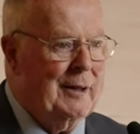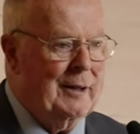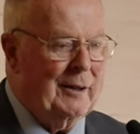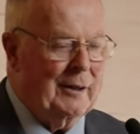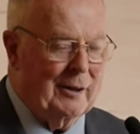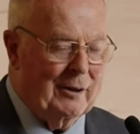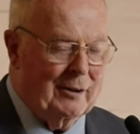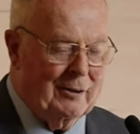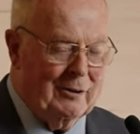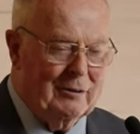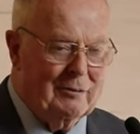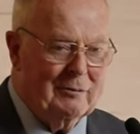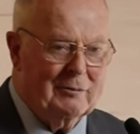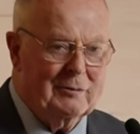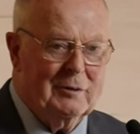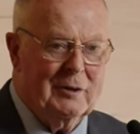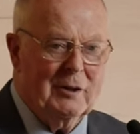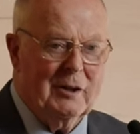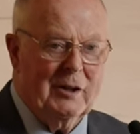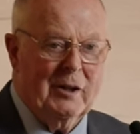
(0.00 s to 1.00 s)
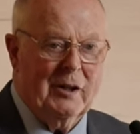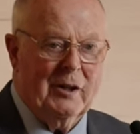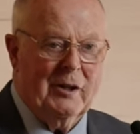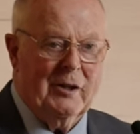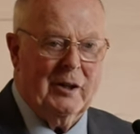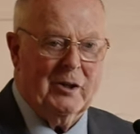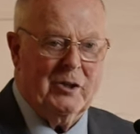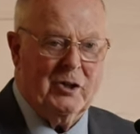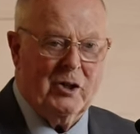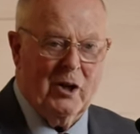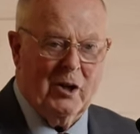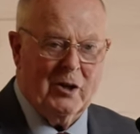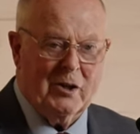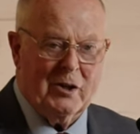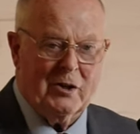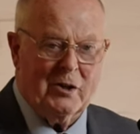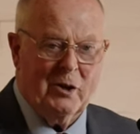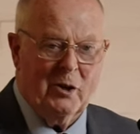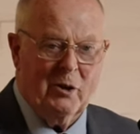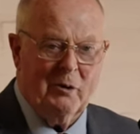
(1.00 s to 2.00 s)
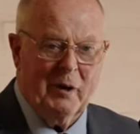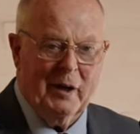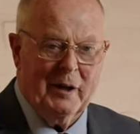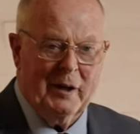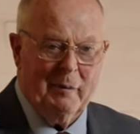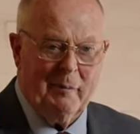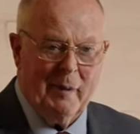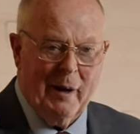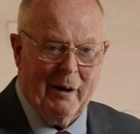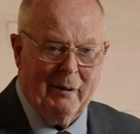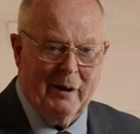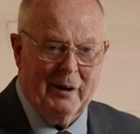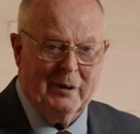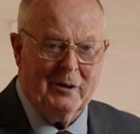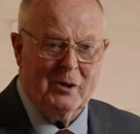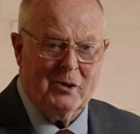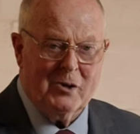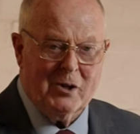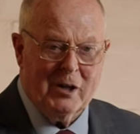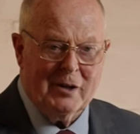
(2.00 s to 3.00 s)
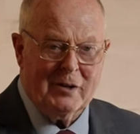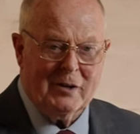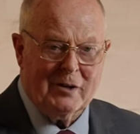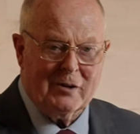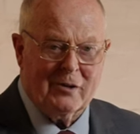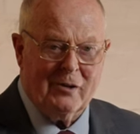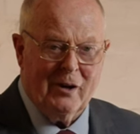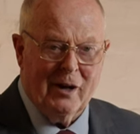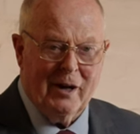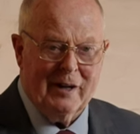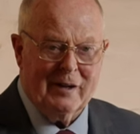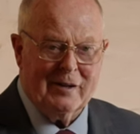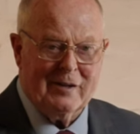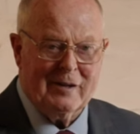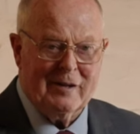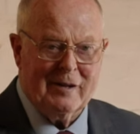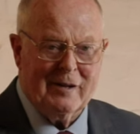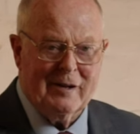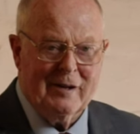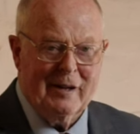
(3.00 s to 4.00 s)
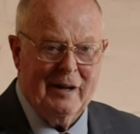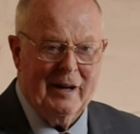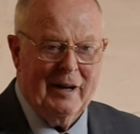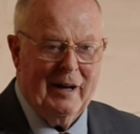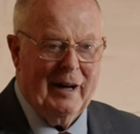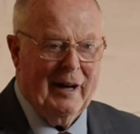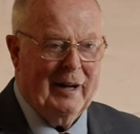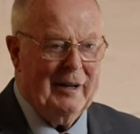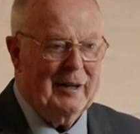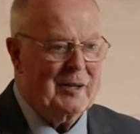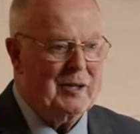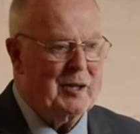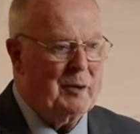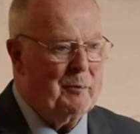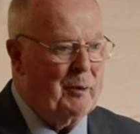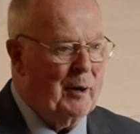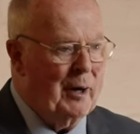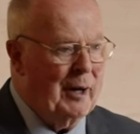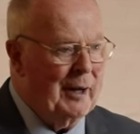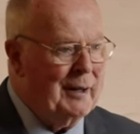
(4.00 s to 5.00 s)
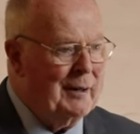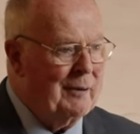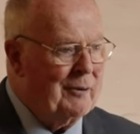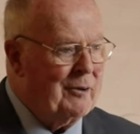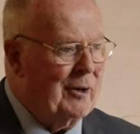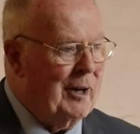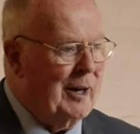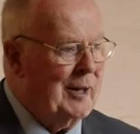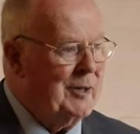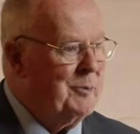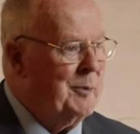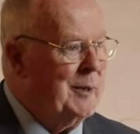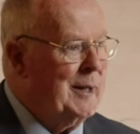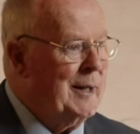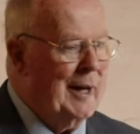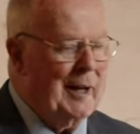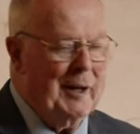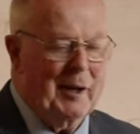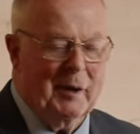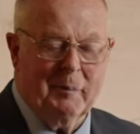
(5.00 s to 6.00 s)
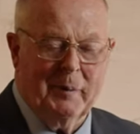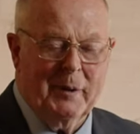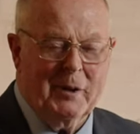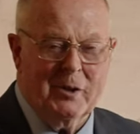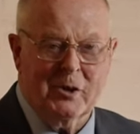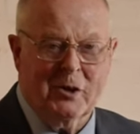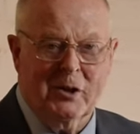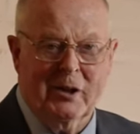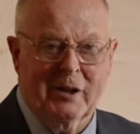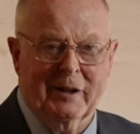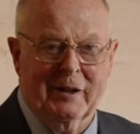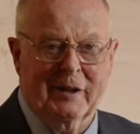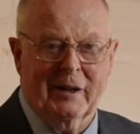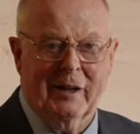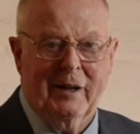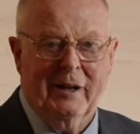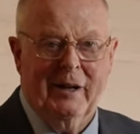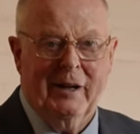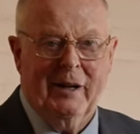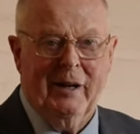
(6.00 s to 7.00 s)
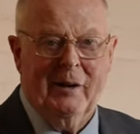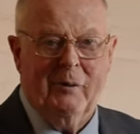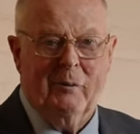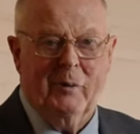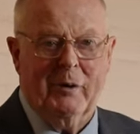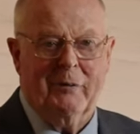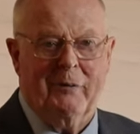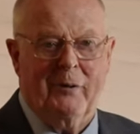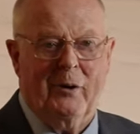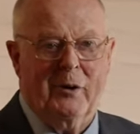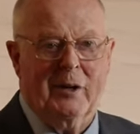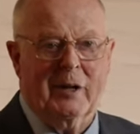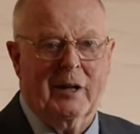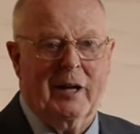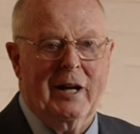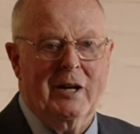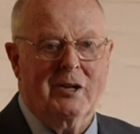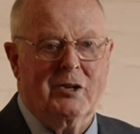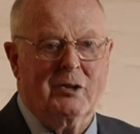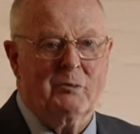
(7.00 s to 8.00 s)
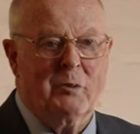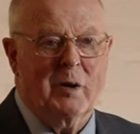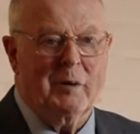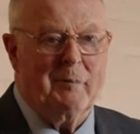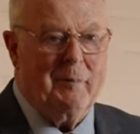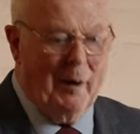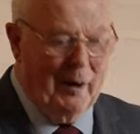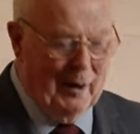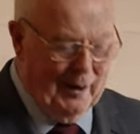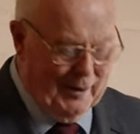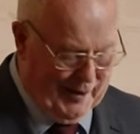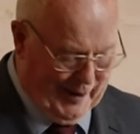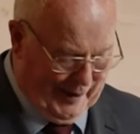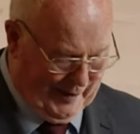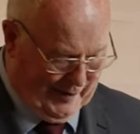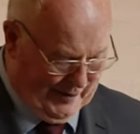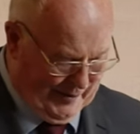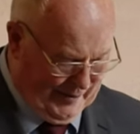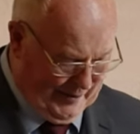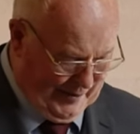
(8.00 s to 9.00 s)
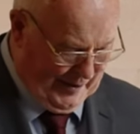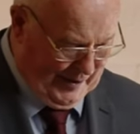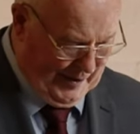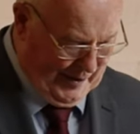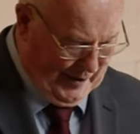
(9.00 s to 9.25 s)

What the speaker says: No. The church is already married to Jesus Christ and is the bride of Christ. We cannot be joined with fornication with politics.